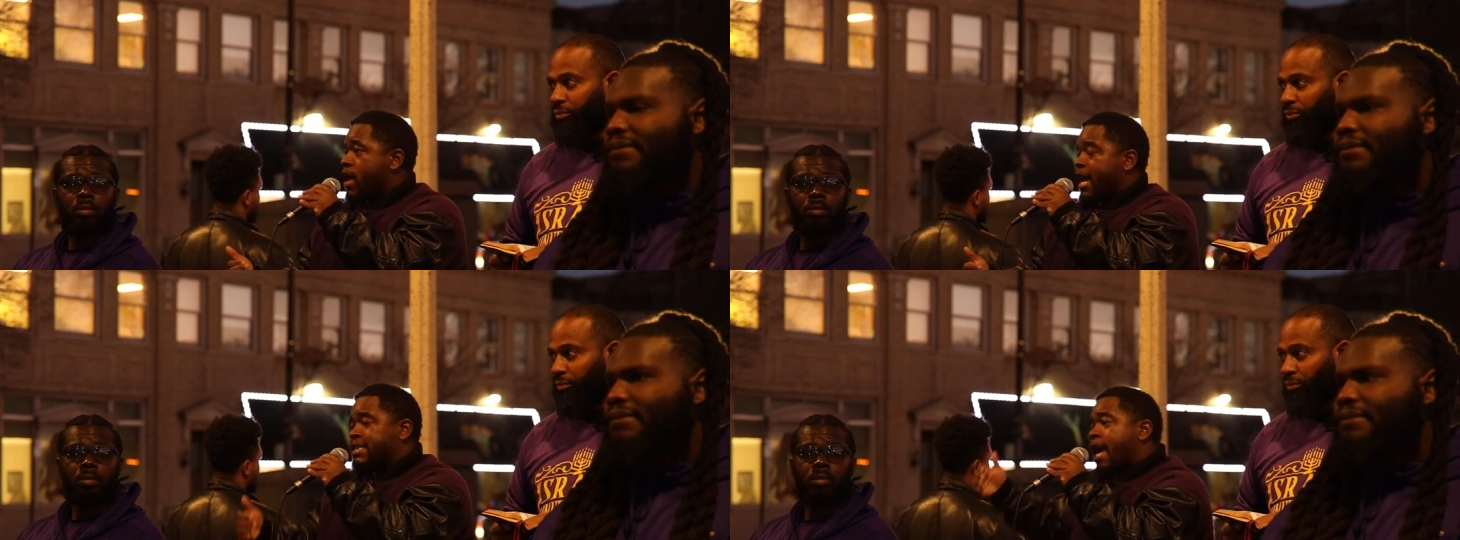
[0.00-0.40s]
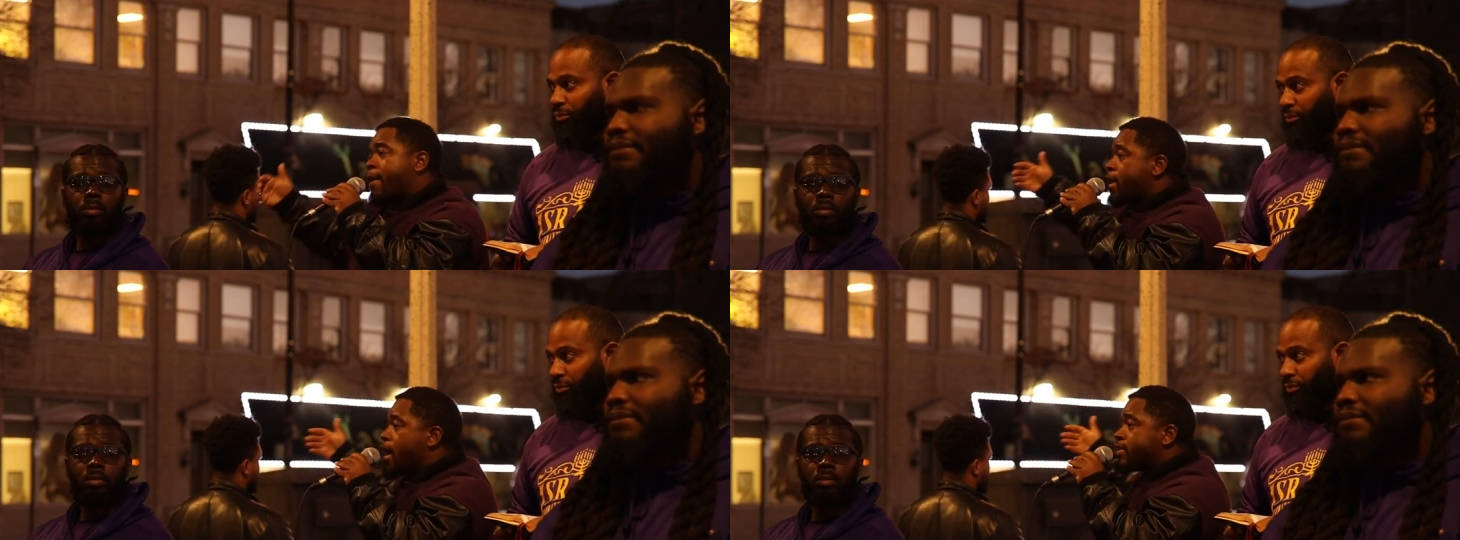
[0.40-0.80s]

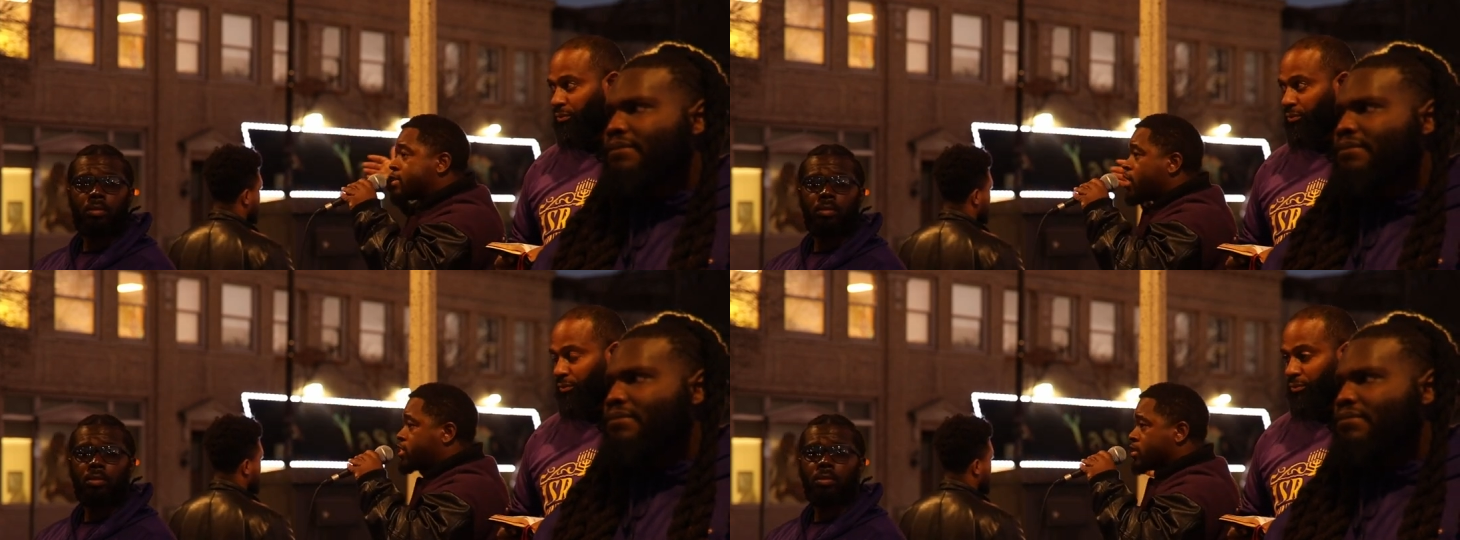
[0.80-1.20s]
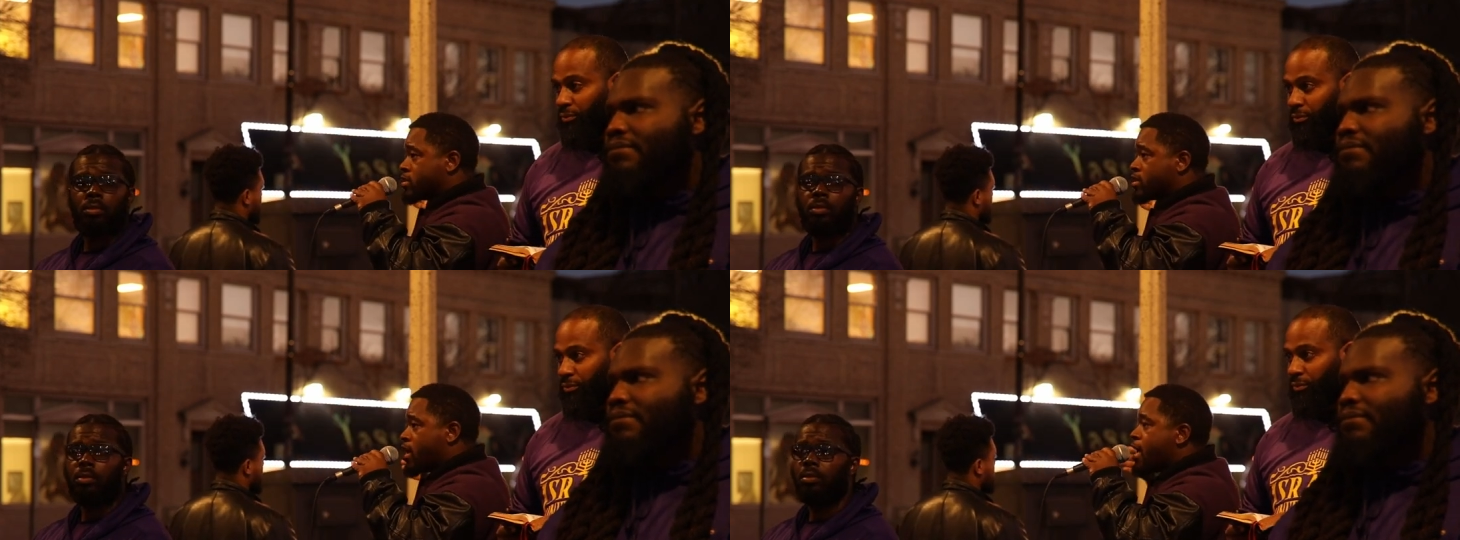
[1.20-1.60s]
Speaker 1: Examine other
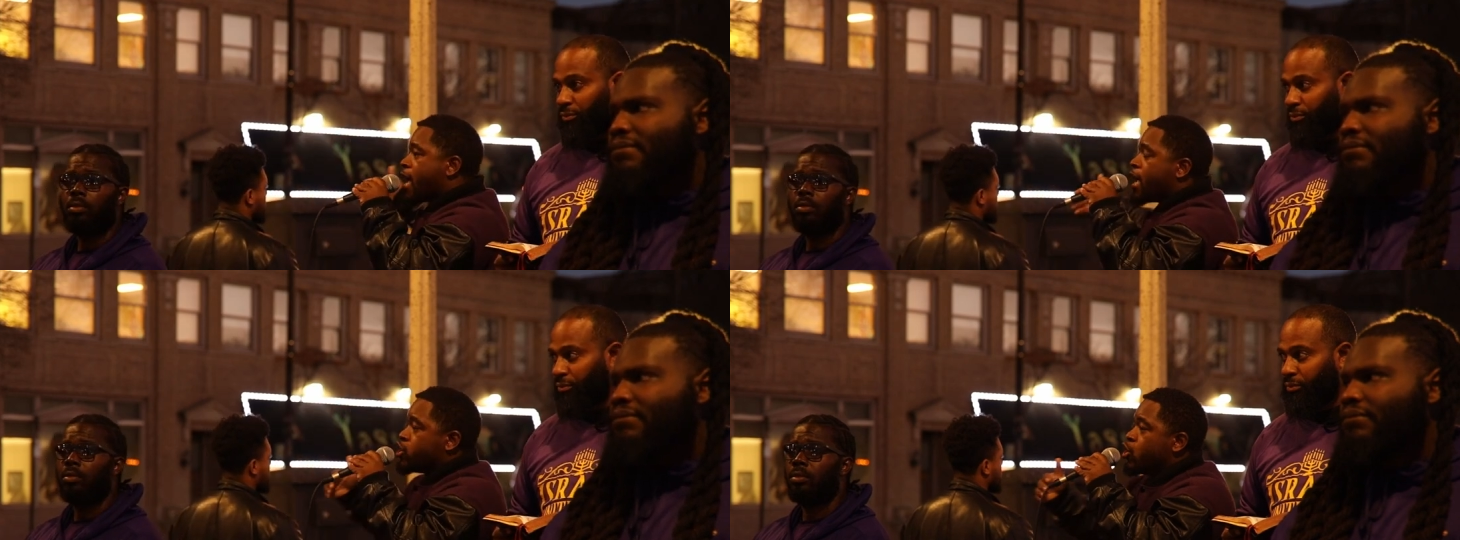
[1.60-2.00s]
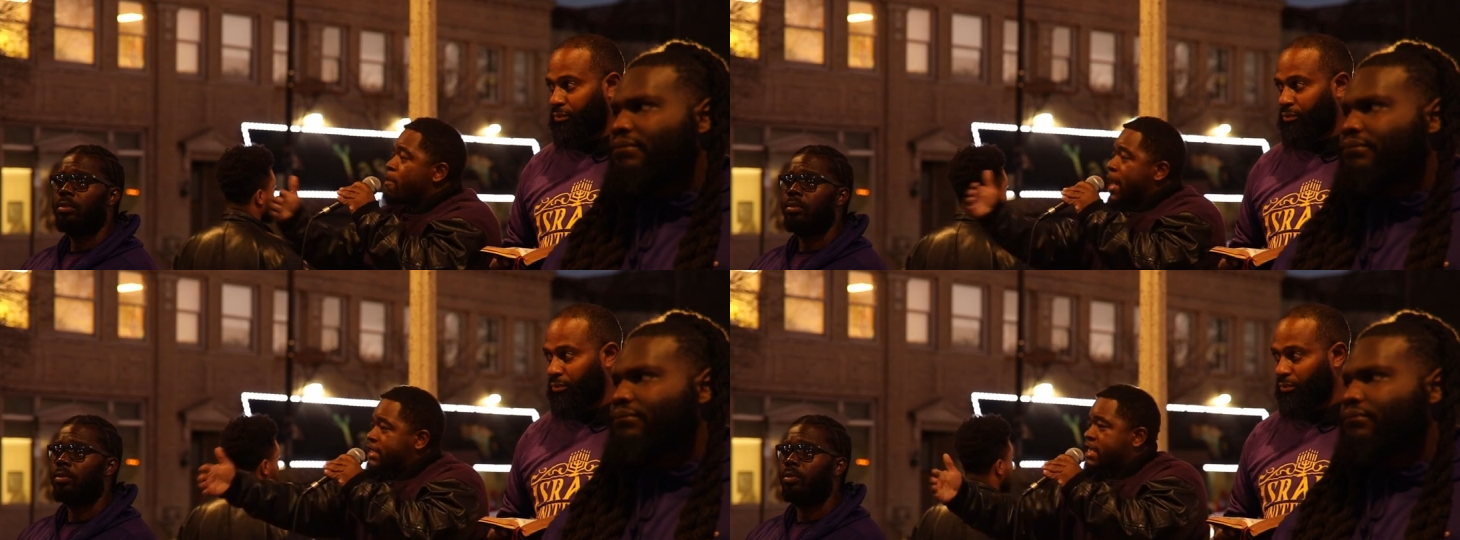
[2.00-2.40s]
teachers. And you
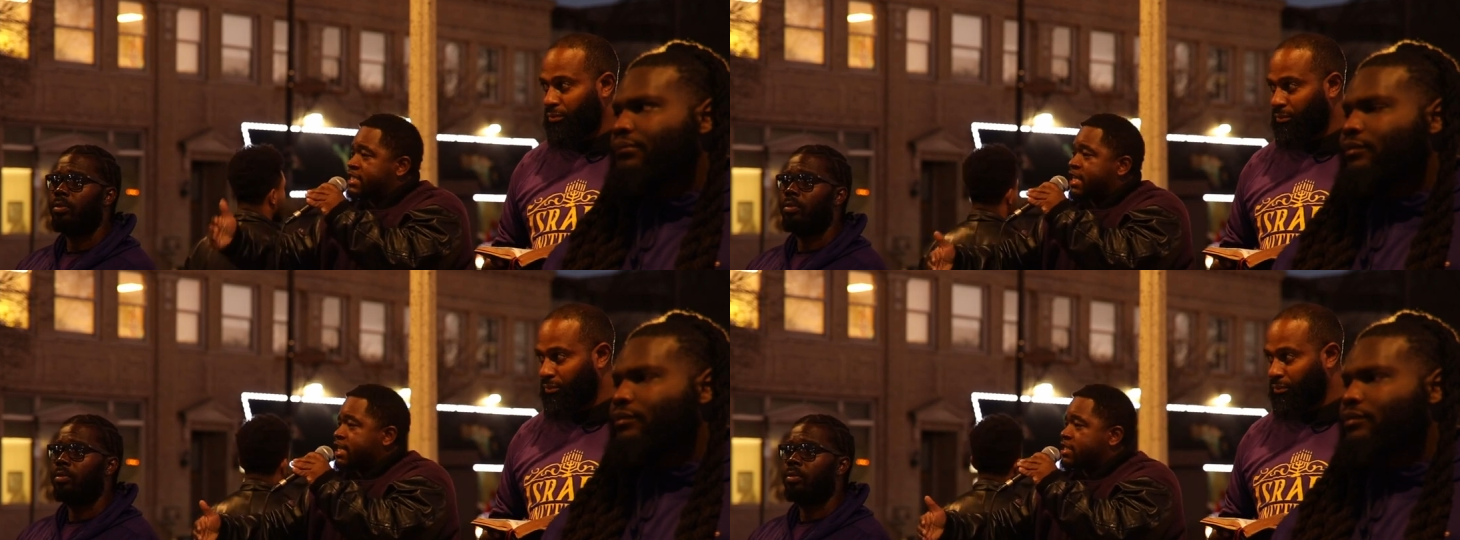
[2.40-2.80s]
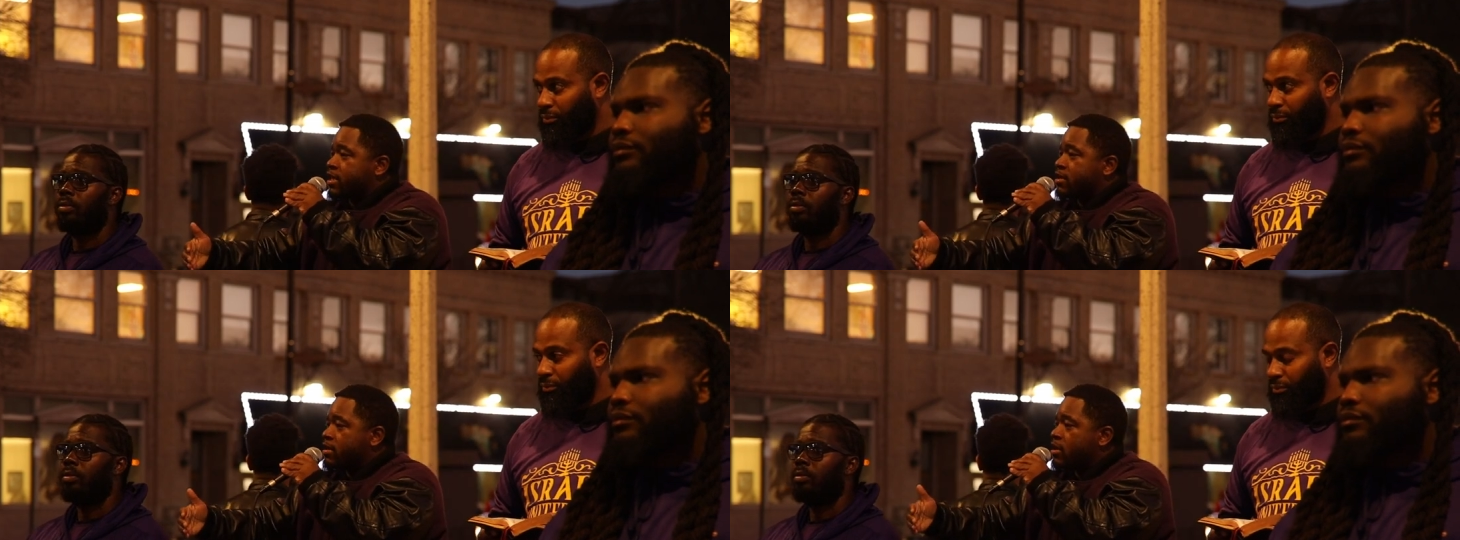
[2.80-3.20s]
make the
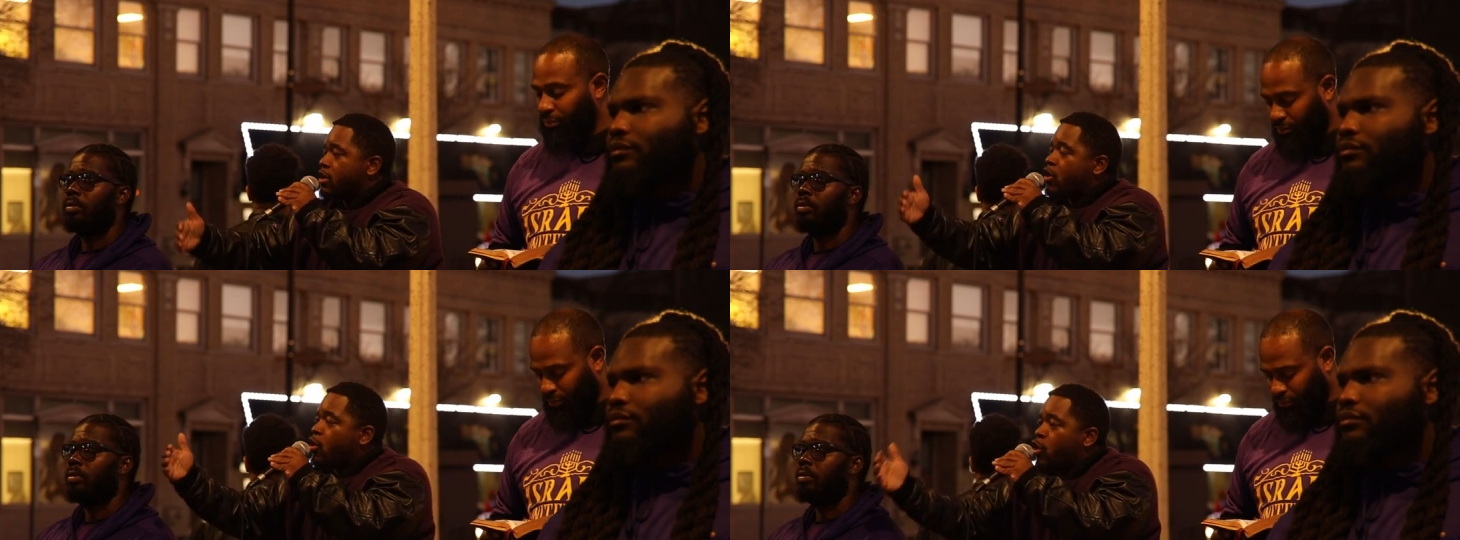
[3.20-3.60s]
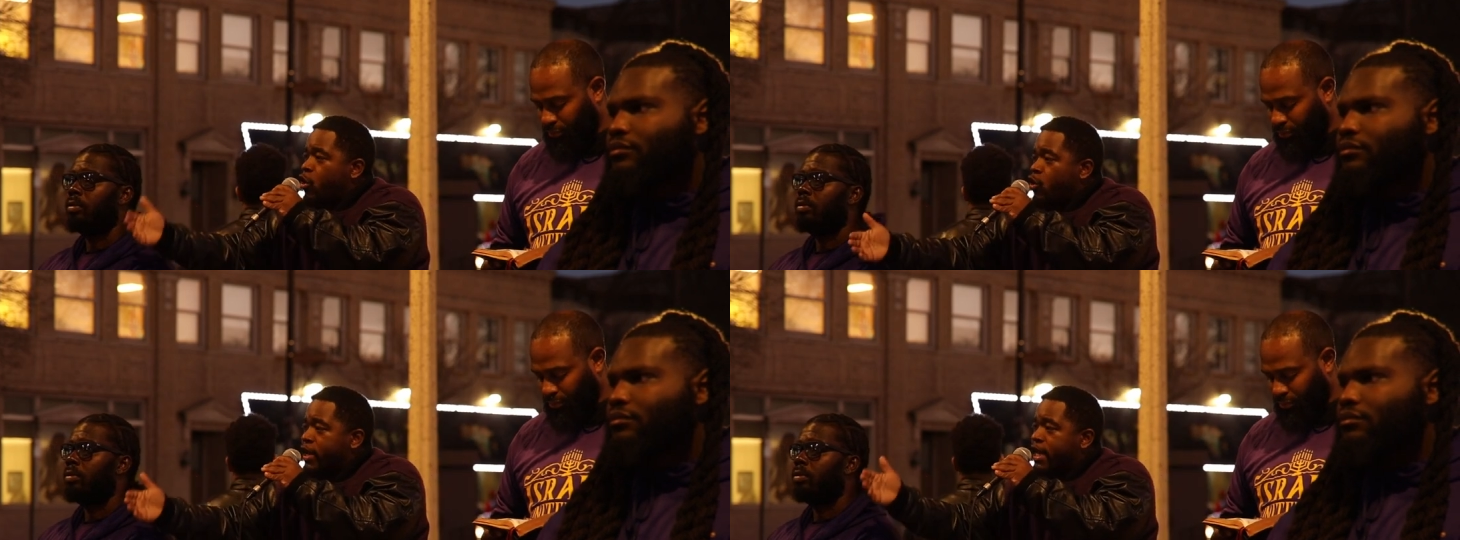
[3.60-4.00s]
decision
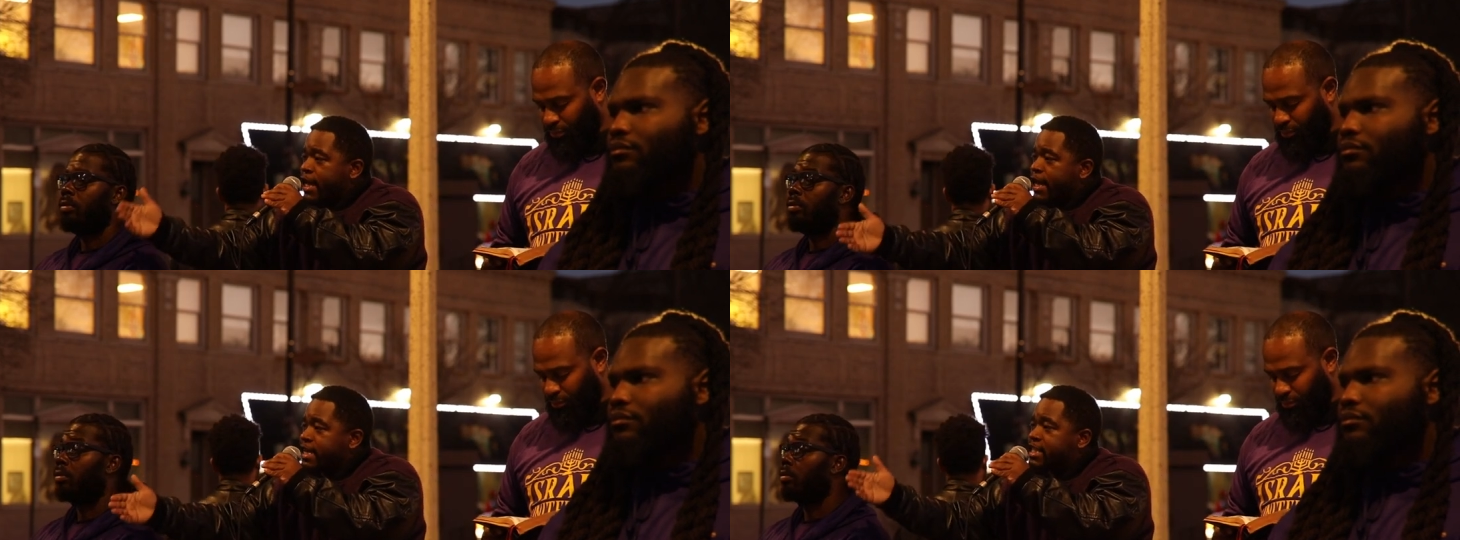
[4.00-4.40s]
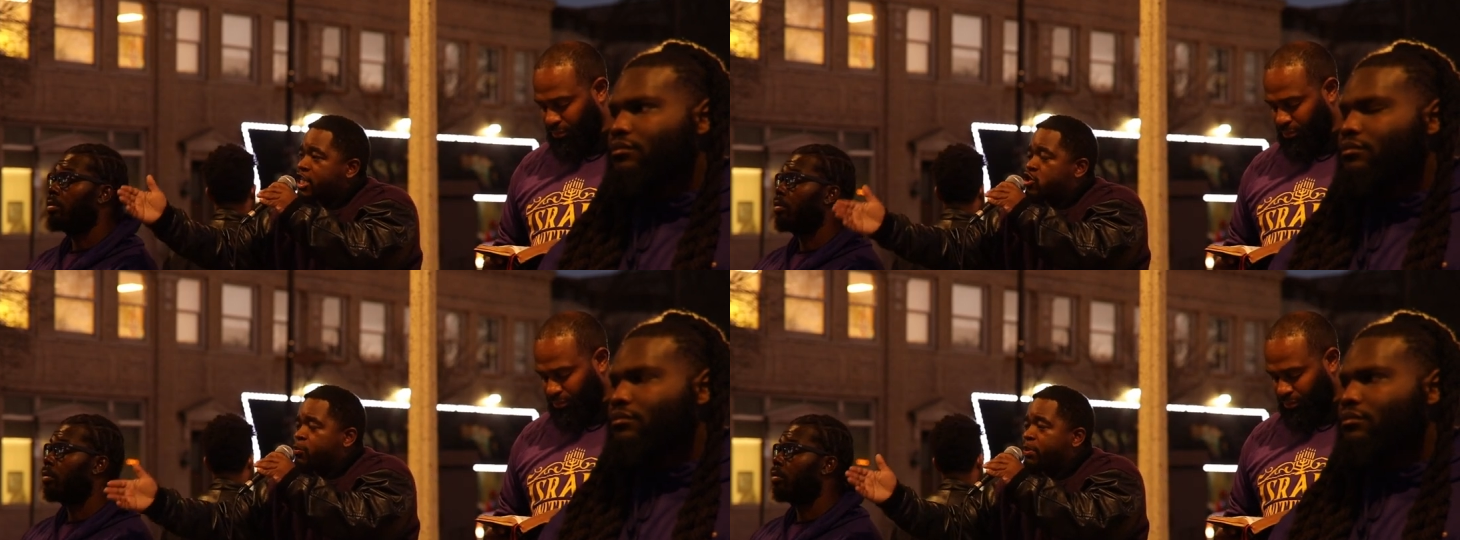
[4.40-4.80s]
who it is that